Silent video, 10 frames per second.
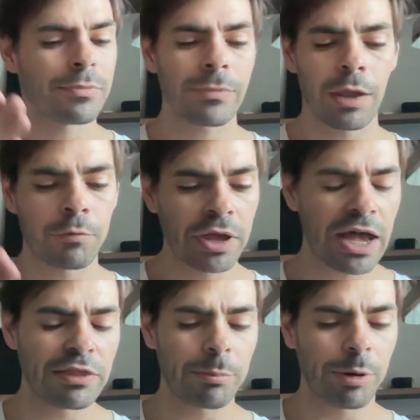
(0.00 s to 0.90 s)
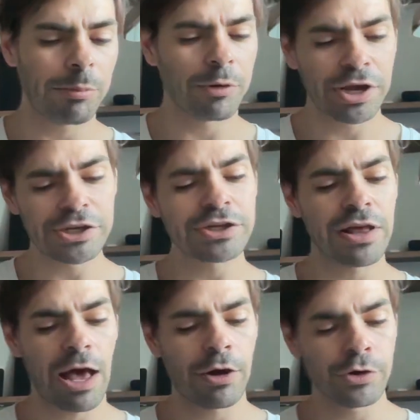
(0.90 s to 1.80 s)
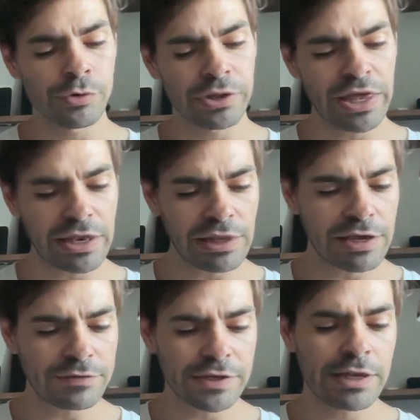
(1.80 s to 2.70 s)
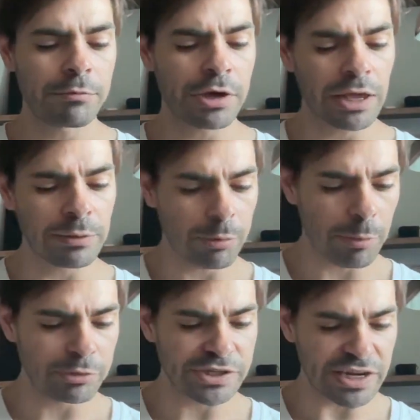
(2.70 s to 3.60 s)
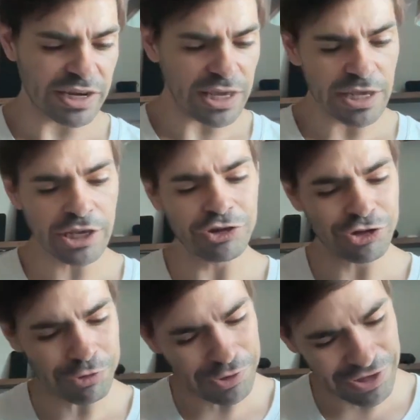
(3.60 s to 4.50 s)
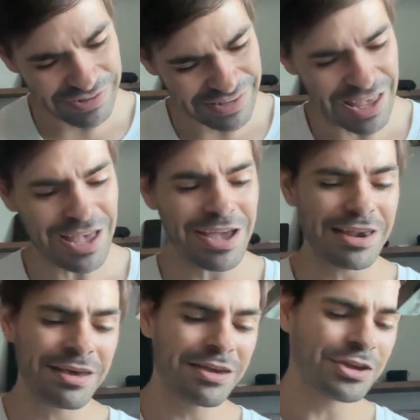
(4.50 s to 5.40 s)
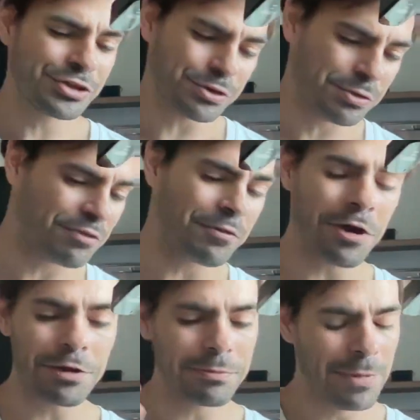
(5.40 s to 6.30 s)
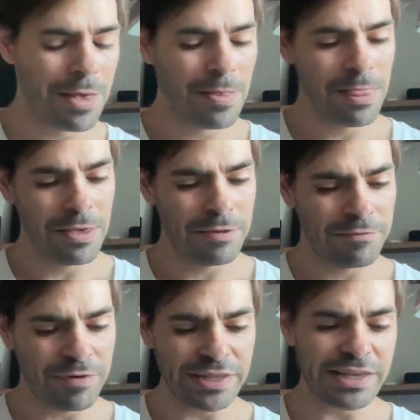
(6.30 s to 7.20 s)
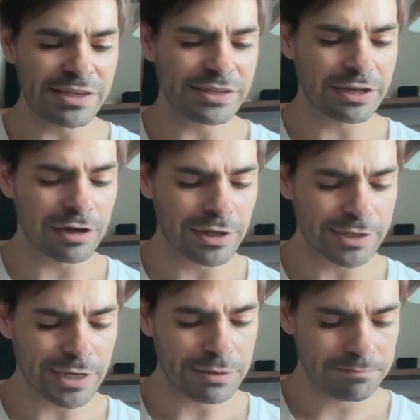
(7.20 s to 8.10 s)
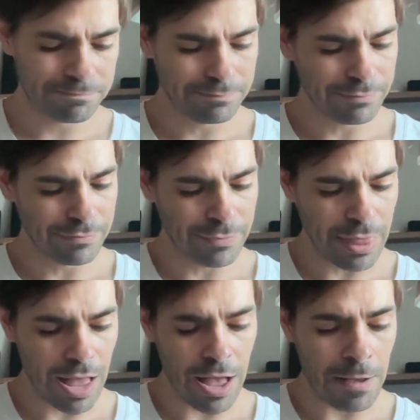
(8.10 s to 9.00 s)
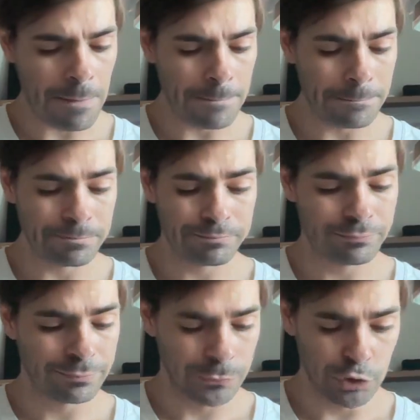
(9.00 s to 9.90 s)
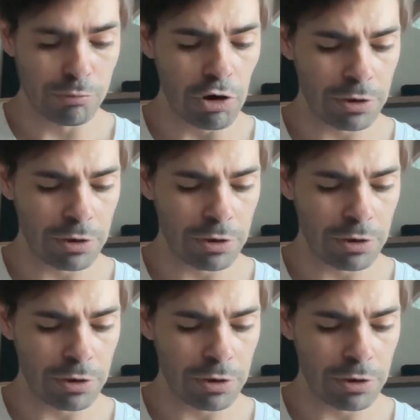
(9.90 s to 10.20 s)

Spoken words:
we got the preparation, how to do a deadlift, and then we got the proper technique, showing the side, showing the front. Fantastic content. Do more.